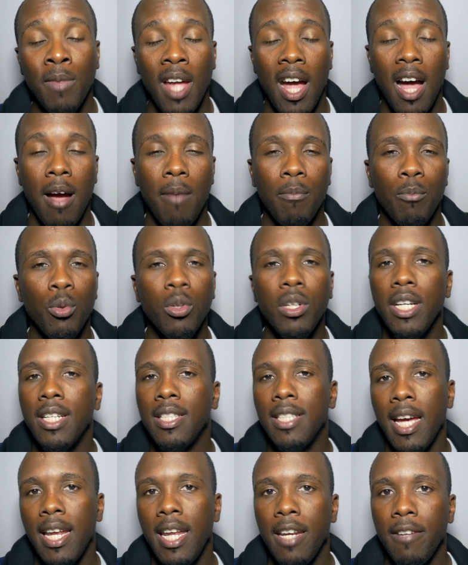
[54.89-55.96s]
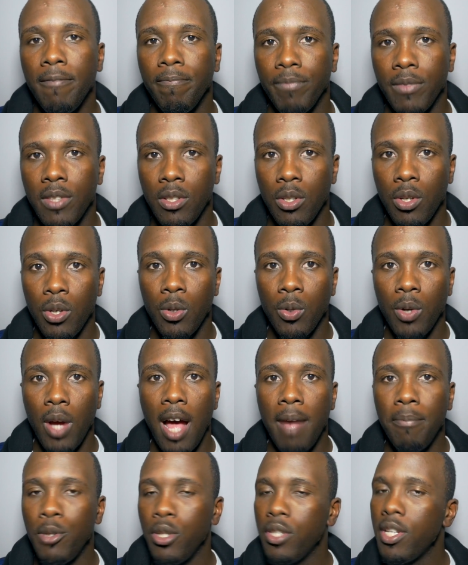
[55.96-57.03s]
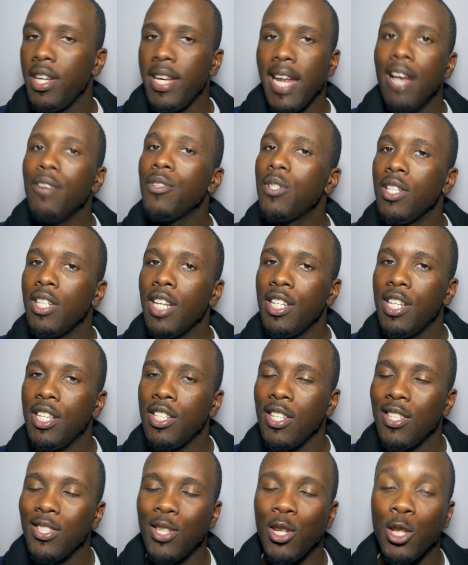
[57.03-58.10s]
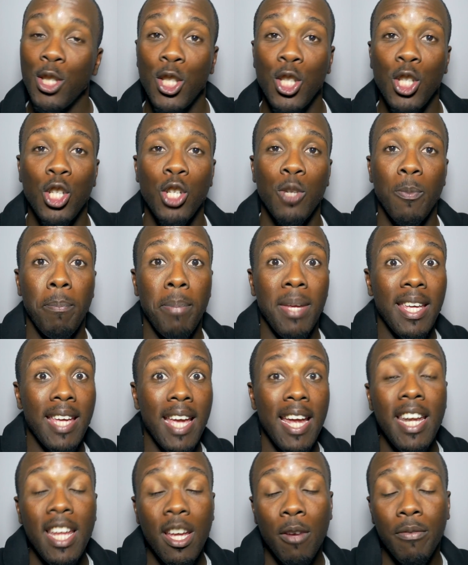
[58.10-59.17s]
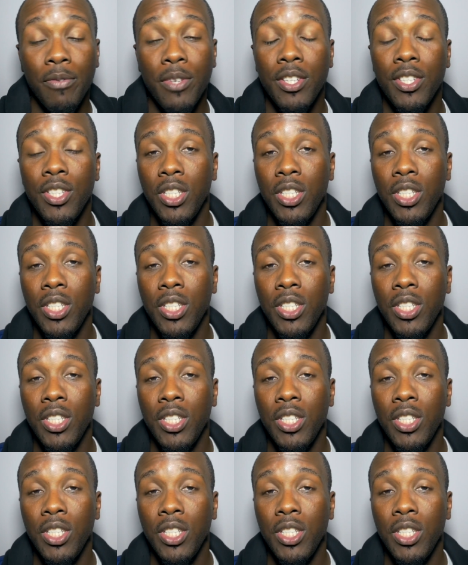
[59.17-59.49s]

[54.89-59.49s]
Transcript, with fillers: I'm really excited. So I'm just announcing that this is the beginning of this